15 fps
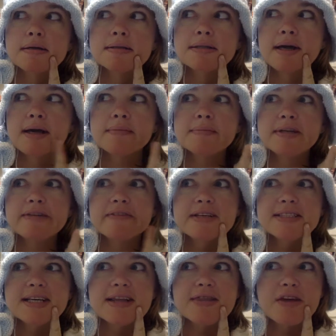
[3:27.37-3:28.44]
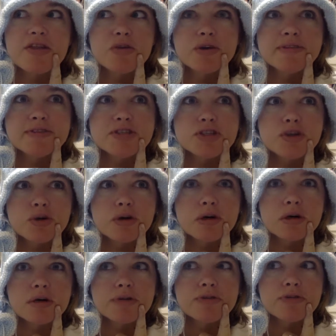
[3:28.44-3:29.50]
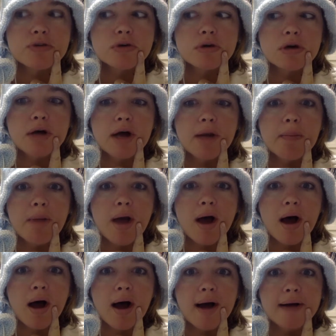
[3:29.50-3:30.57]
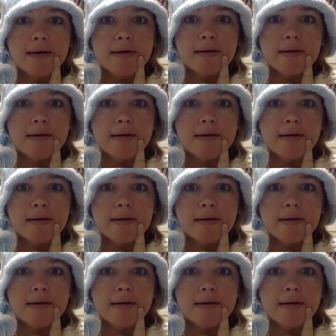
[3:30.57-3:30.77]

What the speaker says: Time to visit the thrift store for a pot.